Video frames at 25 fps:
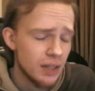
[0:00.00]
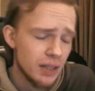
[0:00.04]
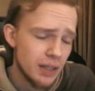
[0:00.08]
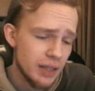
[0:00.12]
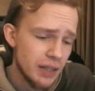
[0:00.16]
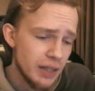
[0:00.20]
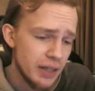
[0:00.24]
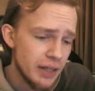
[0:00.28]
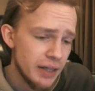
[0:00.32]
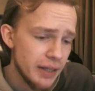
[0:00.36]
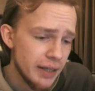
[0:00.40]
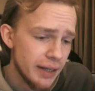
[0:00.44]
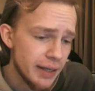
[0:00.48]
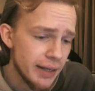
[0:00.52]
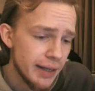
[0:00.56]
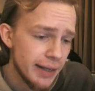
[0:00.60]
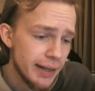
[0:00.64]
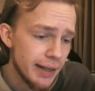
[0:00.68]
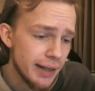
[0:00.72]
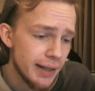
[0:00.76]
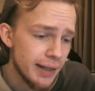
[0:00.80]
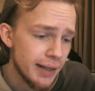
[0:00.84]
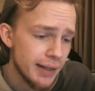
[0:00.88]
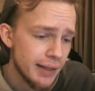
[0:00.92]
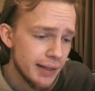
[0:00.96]
He
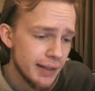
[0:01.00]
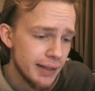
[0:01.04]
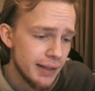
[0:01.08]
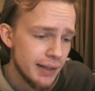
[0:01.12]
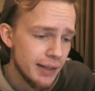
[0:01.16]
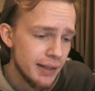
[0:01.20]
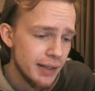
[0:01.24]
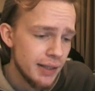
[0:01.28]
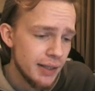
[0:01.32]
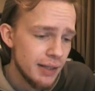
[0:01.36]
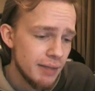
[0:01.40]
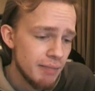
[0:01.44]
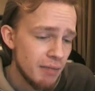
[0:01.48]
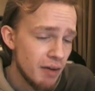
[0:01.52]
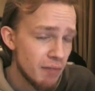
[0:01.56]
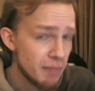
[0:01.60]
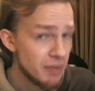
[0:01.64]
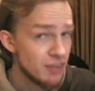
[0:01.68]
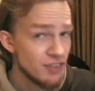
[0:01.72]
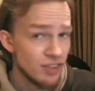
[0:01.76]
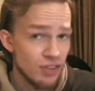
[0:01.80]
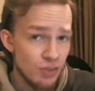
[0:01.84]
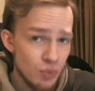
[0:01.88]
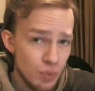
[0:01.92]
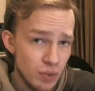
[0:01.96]
might have
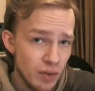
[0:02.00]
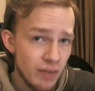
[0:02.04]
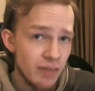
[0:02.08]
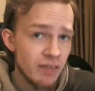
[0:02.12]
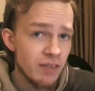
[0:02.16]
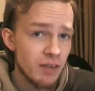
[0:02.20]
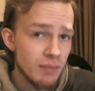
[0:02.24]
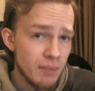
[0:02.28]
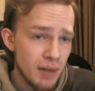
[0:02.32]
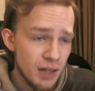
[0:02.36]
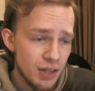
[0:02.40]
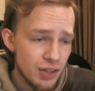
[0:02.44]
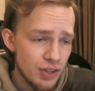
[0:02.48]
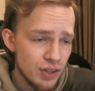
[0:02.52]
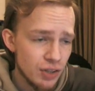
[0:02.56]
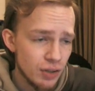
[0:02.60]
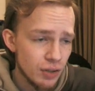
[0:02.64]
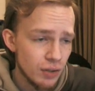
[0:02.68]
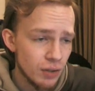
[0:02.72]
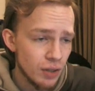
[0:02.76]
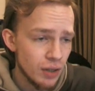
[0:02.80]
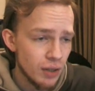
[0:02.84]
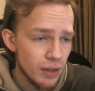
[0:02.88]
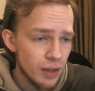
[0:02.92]
been sent to another dimension.